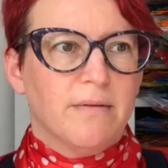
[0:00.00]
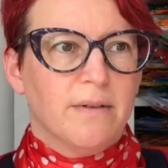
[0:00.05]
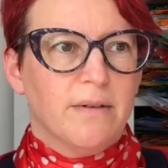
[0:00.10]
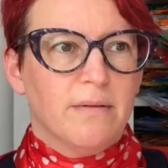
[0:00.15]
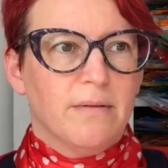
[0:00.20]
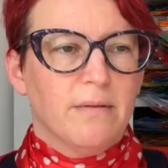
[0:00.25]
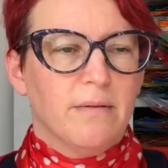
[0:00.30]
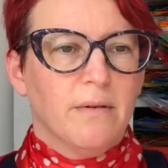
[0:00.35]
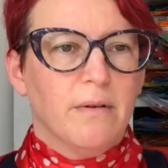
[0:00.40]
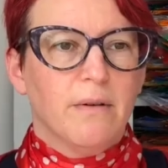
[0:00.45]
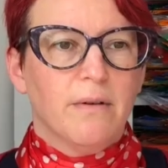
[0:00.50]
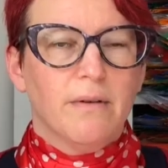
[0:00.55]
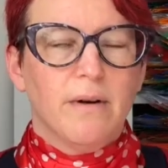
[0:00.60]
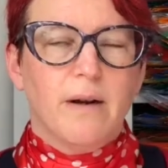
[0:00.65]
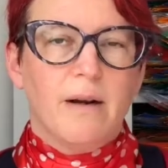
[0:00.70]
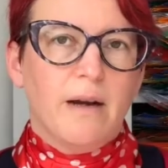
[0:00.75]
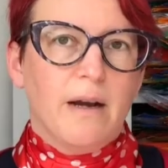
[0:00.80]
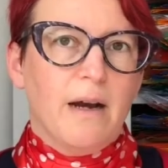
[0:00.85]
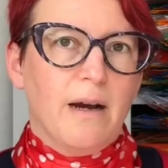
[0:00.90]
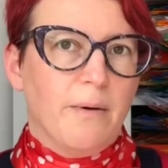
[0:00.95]
and
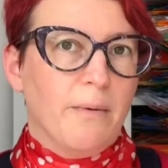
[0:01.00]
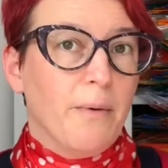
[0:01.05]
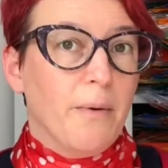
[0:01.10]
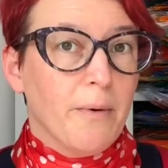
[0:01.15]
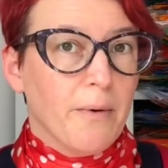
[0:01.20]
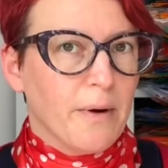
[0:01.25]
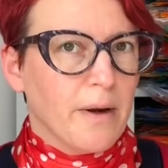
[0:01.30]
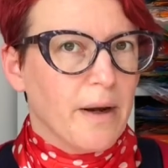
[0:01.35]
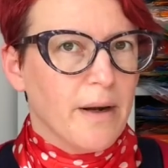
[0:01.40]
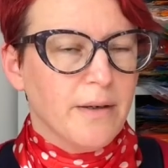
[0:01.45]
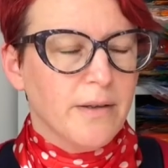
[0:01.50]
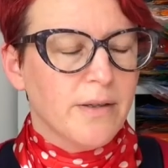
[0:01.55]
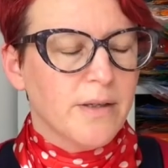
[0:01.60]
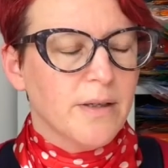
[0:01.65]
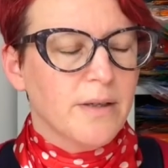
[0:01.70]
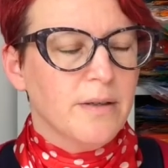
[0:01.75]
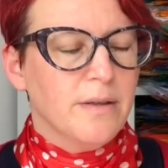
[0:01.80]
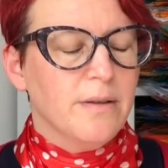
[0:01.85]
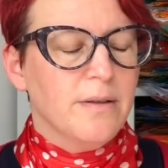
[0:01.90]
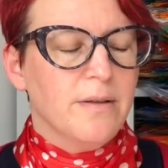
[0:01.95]
Laura how we were going
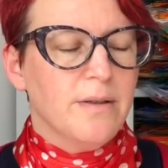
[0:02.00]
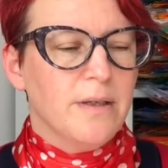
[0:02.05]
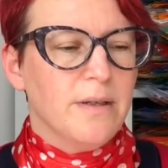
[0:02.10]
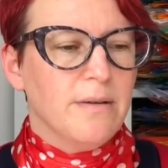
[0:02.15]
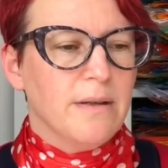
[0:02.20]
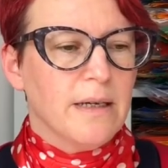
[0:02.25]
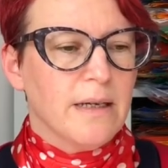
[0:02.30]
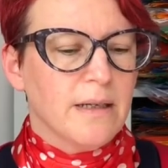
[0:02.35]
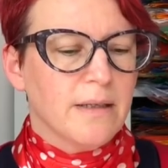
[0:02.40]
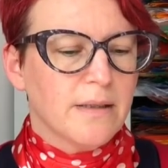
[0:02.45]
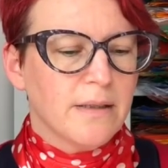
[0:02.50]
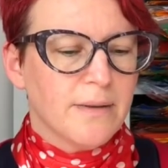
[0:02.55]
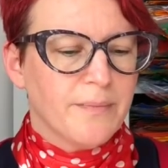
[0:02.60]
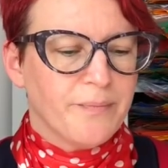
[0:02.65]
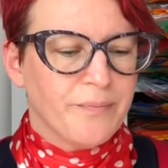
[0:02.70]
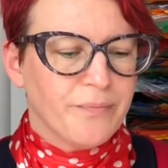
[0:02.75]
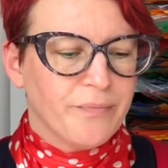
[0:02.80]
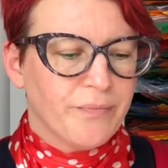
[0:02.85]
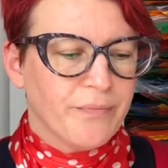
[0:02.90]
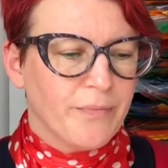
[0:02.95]
to do that.
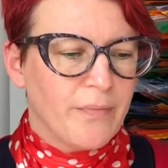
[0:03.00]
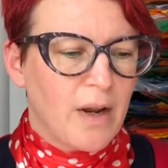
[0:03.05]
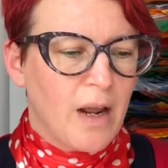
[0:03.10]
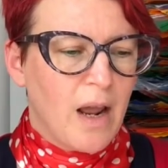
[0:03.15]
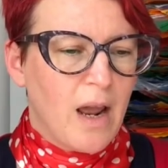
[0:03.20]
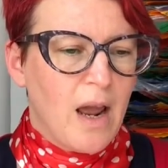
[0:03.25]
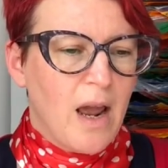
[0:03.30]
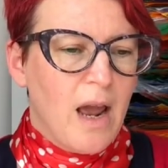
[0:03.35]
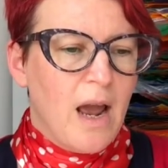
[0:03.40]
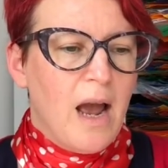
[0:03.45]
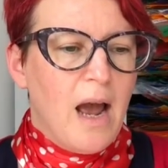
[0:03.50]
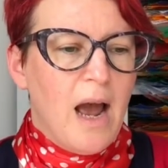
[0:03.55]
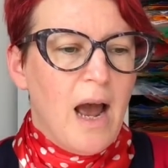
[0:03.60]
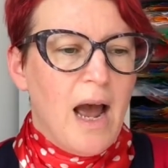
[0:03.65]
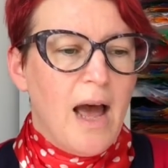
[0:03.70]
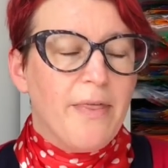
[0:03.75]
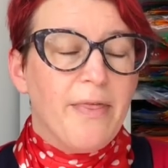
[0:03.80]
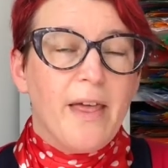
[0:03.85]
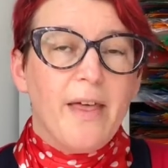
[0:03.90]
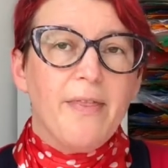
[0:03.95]

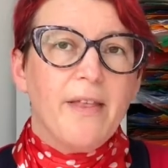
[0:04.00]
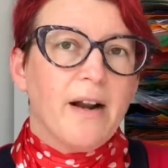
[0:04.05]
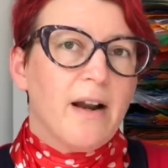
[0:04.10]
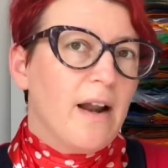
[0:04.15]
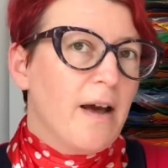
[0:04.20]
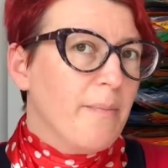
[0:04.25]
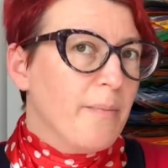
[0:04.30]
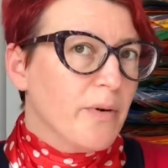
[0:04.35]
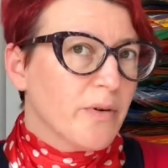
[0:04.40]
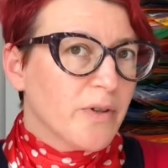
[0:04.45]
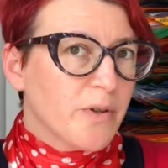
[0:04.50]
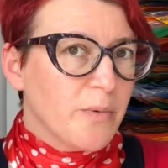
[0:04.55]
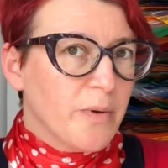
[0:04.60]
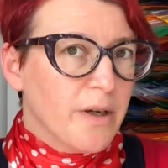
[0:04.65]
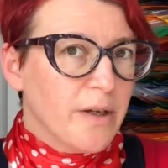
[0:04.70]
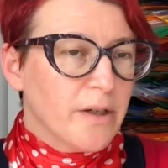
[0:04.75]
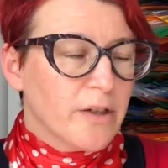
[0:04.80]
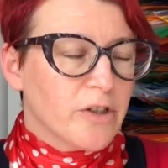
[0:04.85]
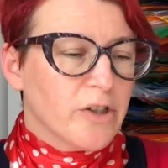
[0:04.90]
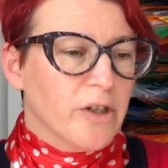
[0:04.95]
And then the client booked a
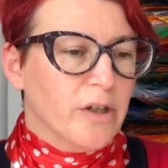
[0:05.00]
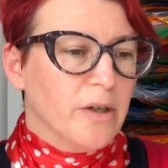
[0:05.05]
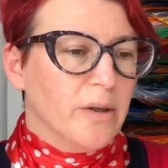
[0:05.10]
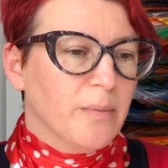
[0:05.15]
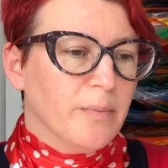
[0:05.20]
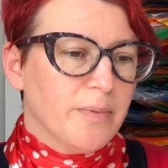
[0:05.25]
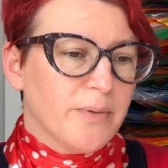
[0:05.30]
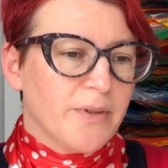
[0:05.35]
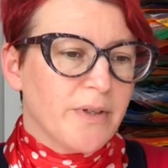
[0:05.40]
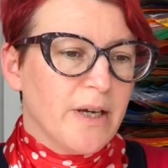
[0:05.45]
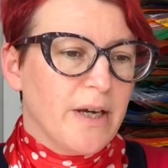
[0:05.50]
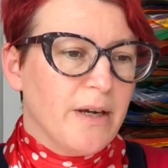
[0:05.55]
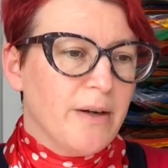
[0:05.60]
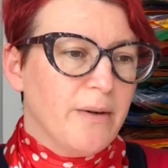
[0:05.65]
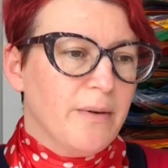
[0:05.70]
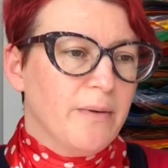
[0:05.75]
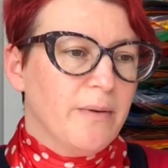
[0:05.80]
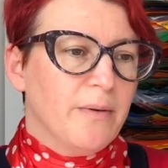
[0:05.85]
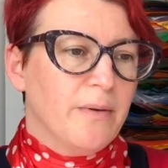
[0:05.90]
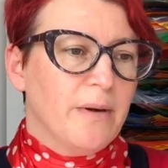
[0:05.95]
workshop,
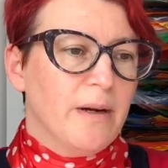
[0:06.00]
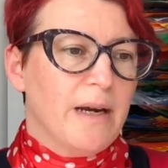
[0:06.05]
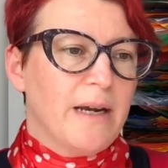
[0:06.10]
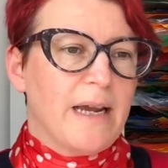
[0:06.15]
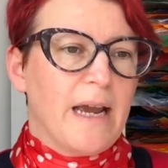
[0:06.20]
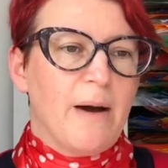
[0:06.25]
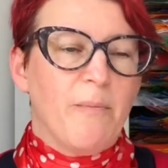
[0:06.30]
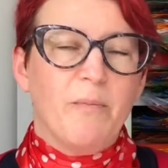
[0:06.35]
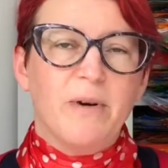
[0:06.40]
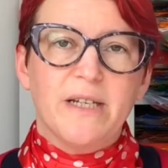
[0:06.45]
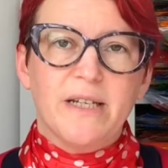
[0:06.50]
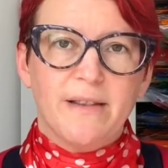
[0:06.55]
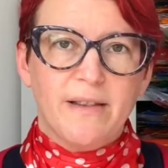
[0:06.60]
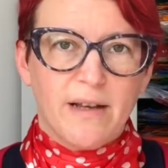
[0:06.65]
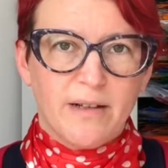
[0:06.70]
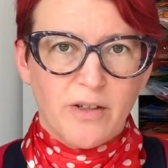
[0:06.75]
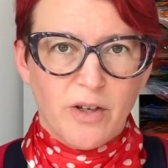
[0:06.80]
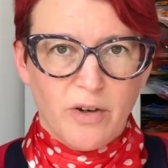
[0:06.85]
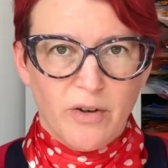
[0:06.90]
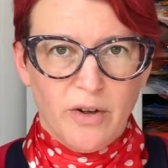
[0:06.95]
so again we did
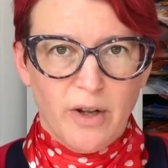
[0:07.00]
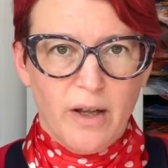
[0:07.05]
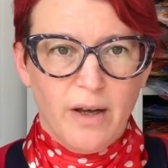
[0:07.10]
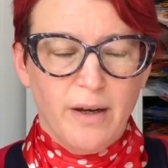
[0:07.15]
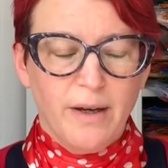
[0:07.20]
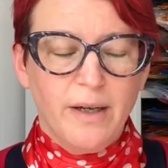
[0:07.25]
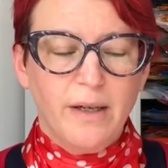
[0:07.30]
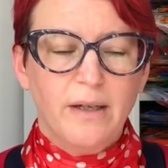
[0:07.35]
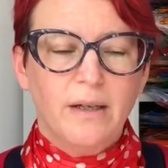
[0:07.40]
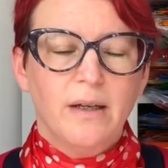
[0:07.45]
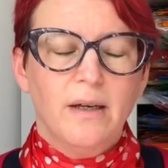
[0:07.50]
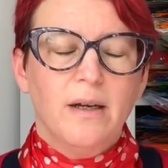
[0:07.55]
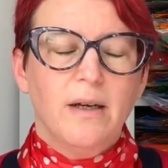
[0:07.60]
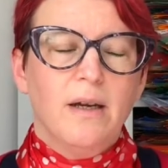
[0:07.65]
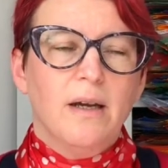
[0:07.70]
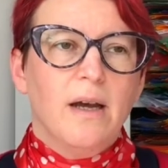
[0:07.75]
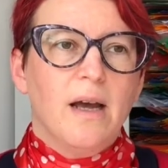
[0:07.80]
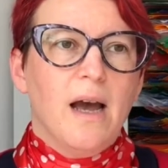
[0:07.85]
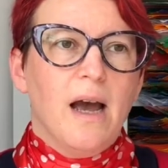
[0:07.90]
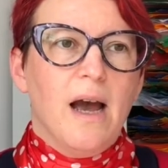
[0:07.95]
that online.
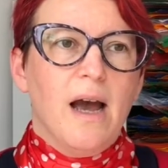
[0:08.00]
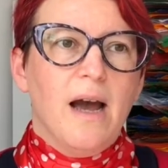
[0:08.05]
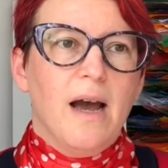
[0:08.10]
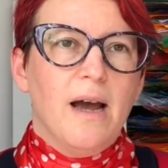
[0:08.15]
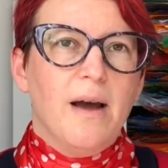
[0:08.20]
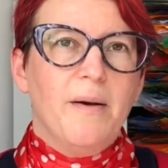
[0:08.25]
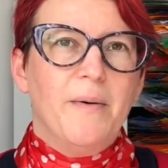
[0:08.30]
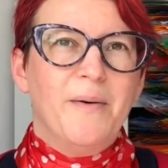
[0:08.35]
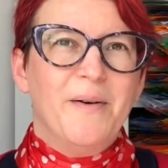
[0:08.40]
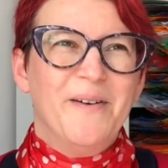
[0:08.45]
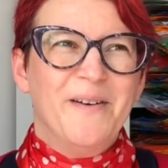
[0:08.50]
It